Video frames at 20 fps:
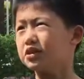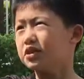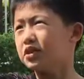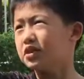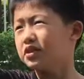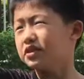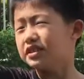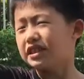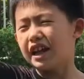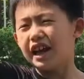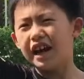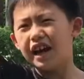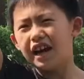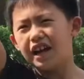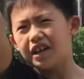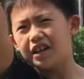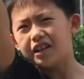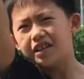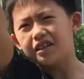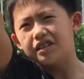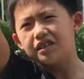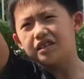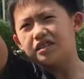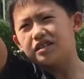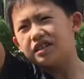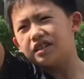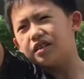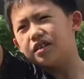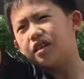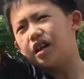So that
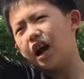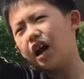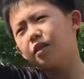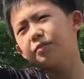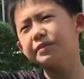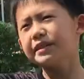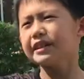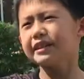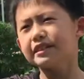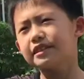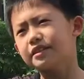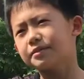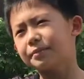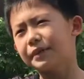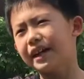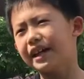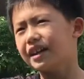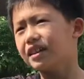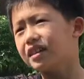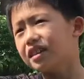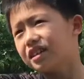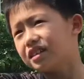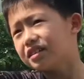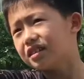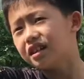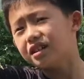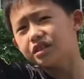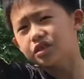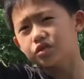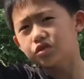the airplane just made is
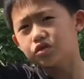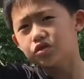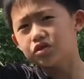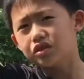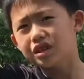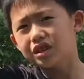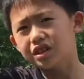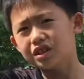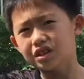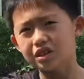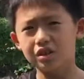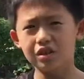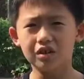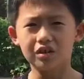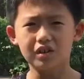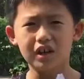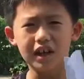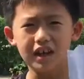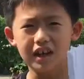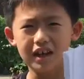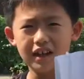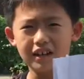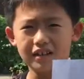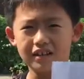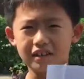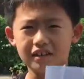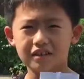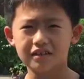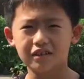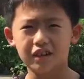on the tree, so
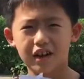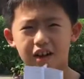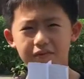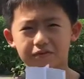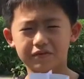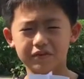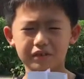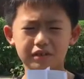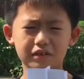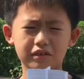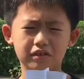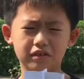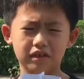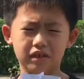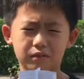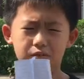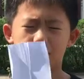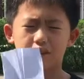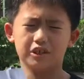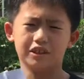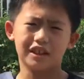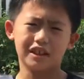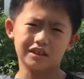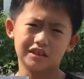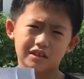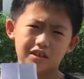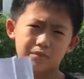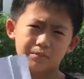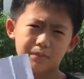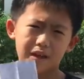I have to use the one that I
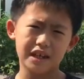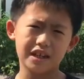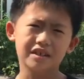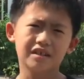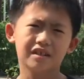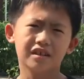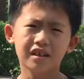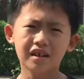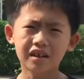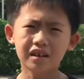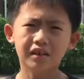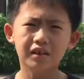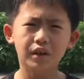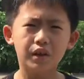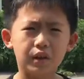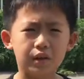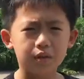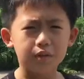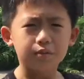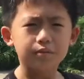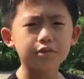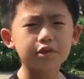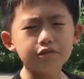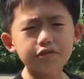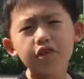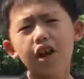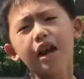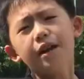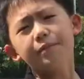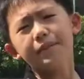just made
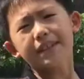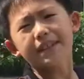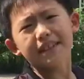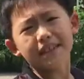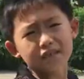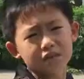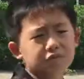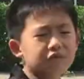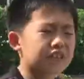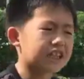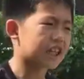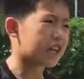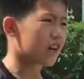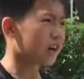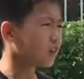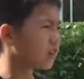before I make this video.